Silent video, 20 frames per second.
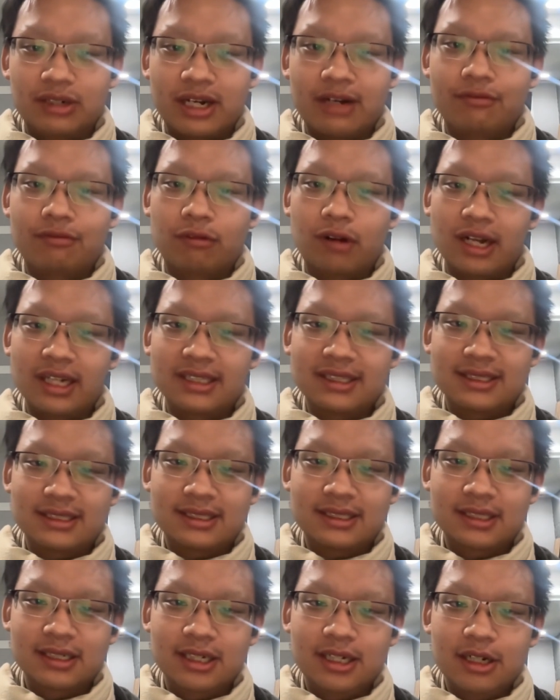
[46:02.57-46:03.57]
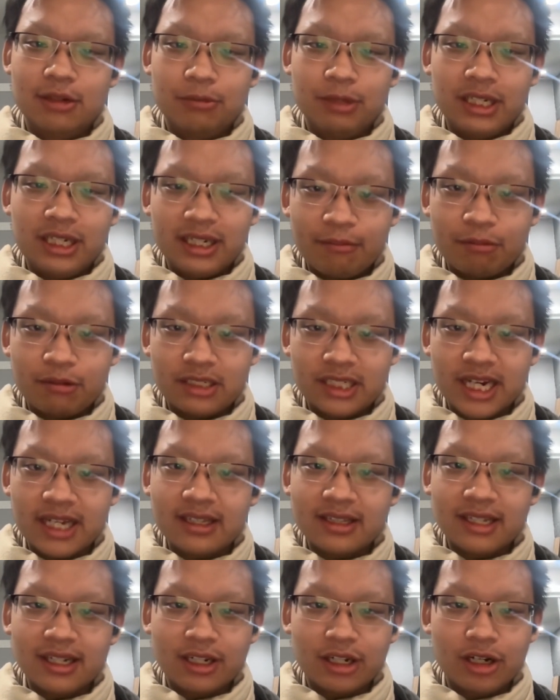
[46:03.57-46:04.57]
have rights. We can
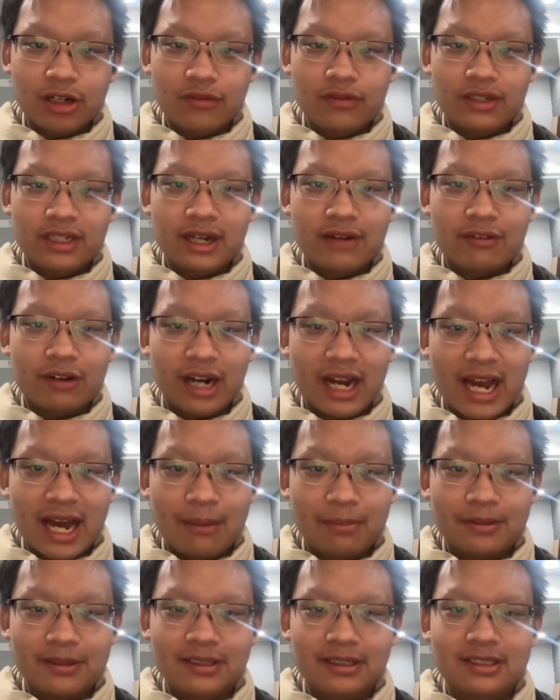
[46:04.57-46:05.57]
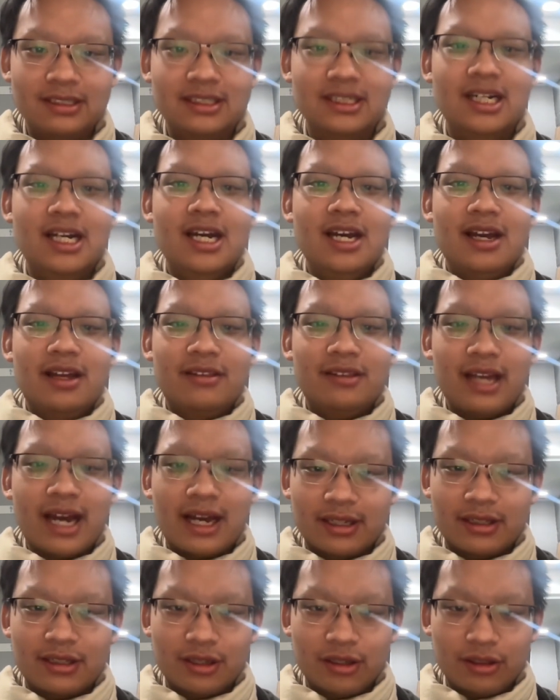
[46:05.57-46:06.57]
pretend that COVID never happened,
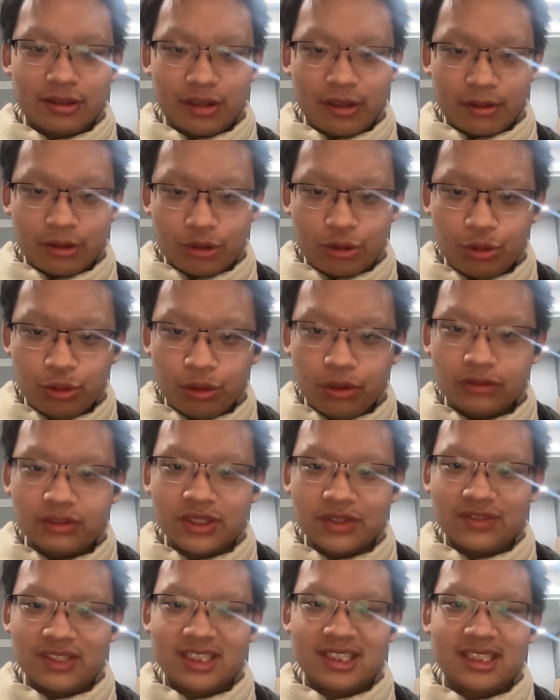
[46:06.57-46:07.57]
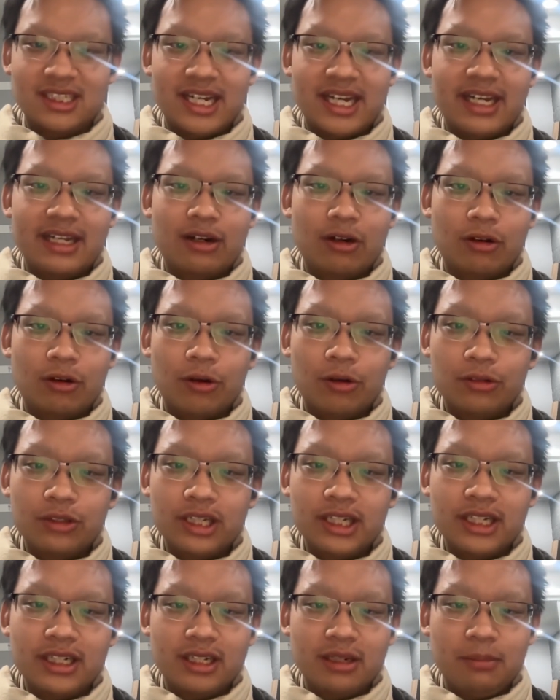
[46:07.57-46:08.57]
that the tools of the state are
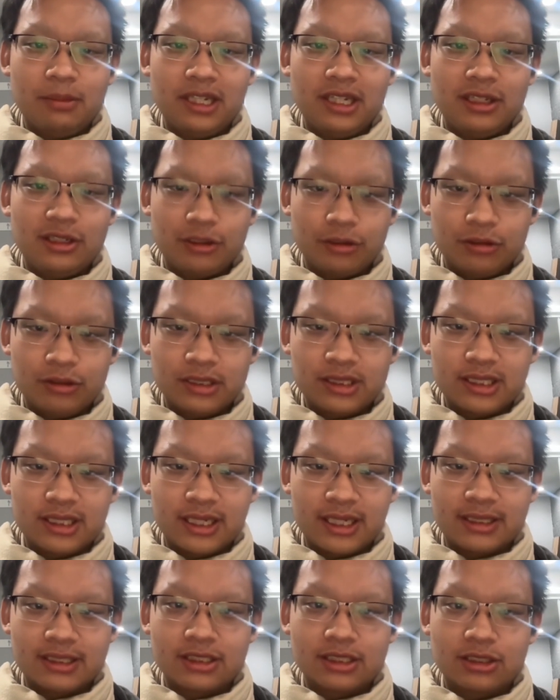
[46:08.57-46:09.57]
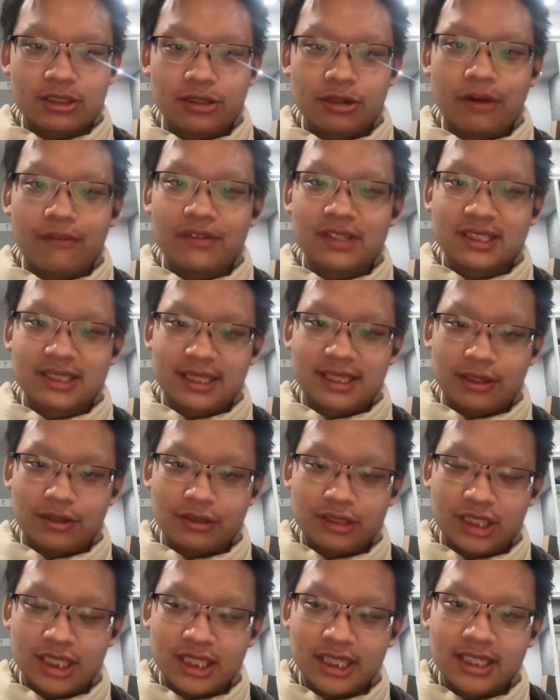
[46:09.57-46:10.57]
only going to be used against you if it's
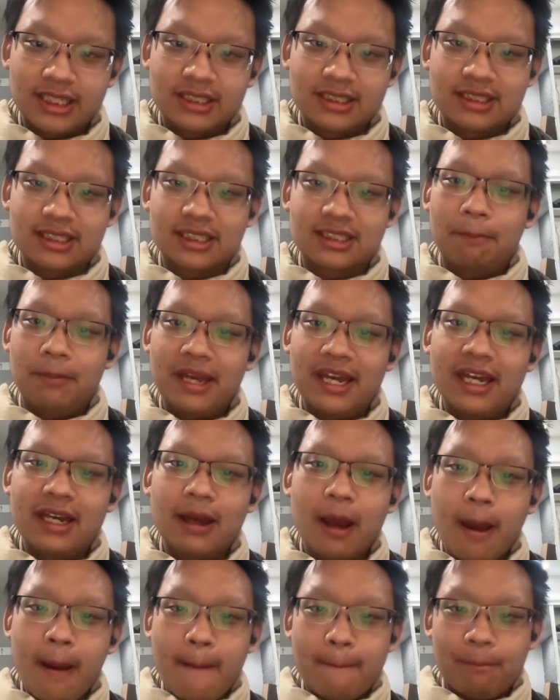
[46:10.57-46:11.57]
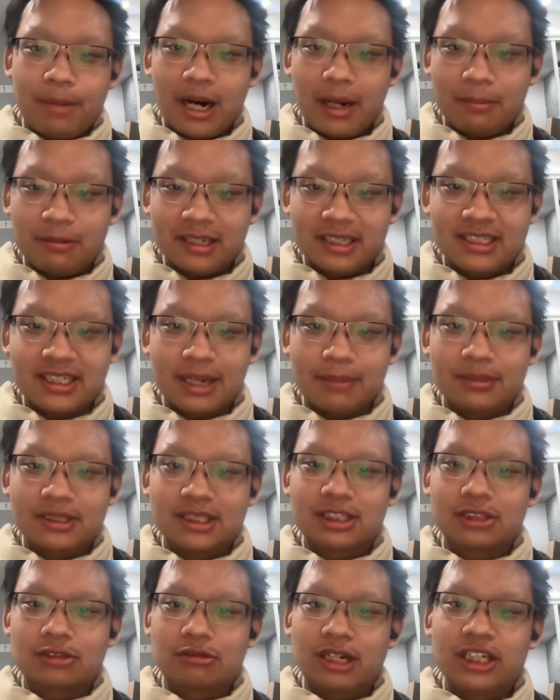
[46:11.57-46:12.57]
guilty, and it's this big public
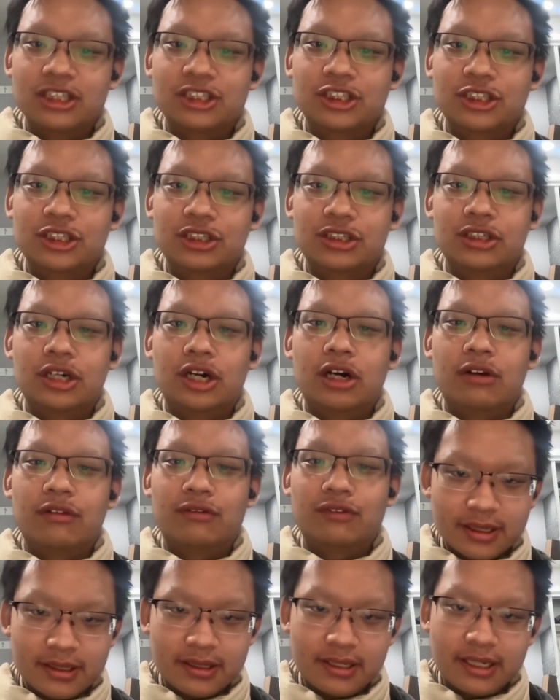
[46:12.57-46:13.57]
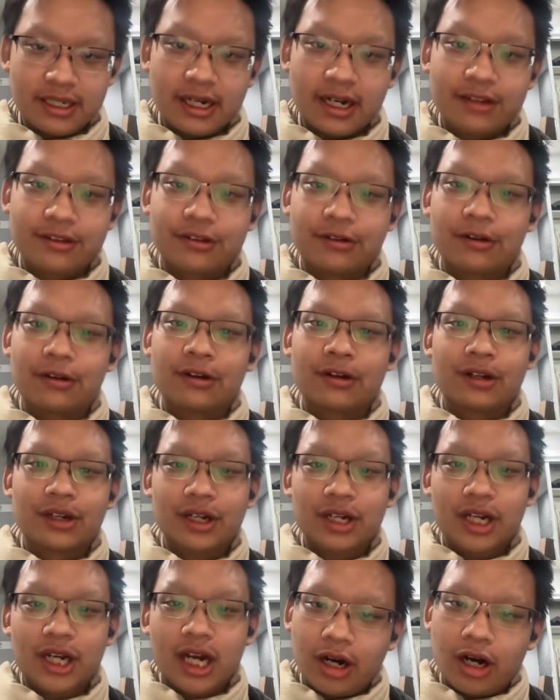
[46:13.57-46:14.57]
demonstration of the other,
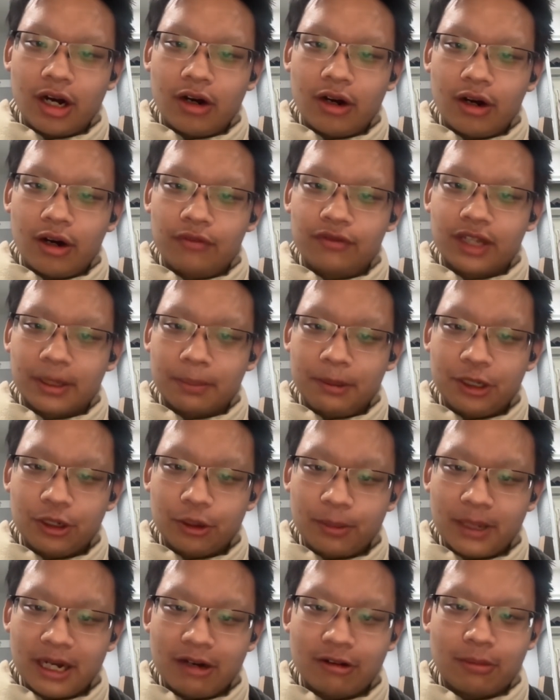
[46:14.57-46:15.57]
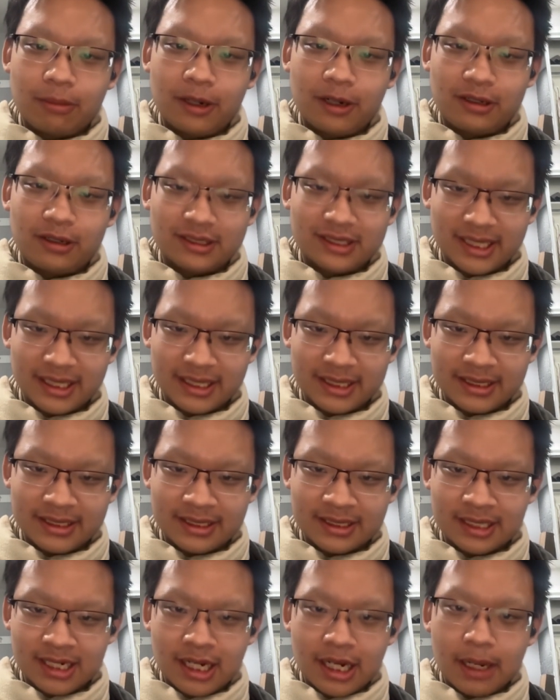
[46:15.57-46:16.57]
of like pure power
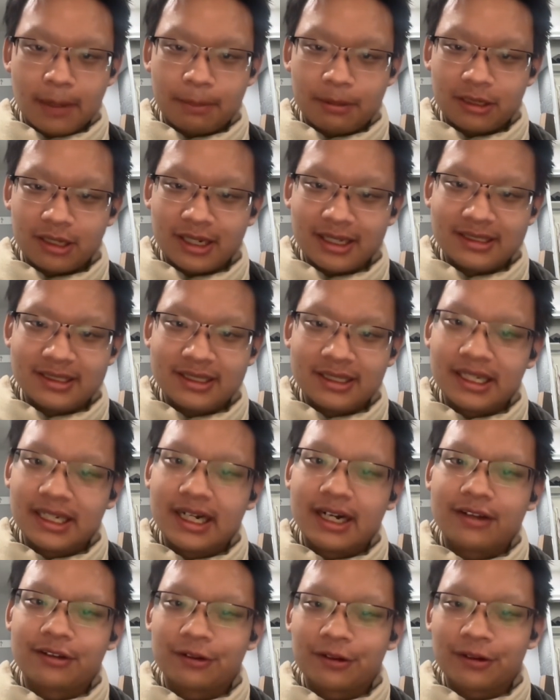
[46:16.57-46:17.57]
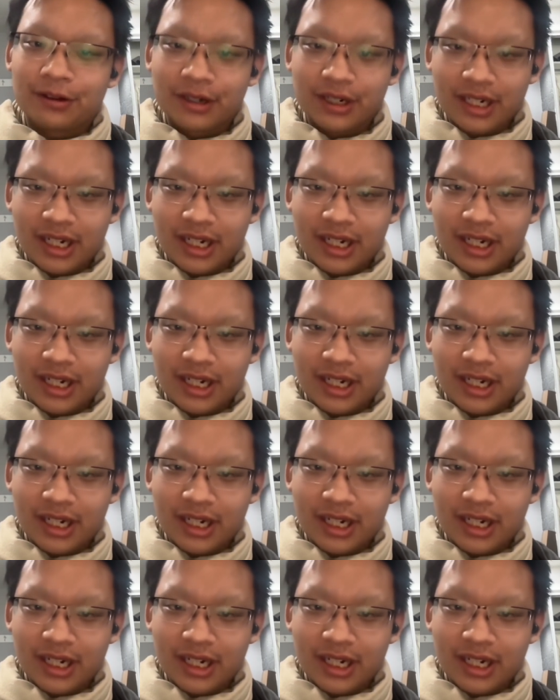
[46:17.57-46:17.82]
politics applied to the other.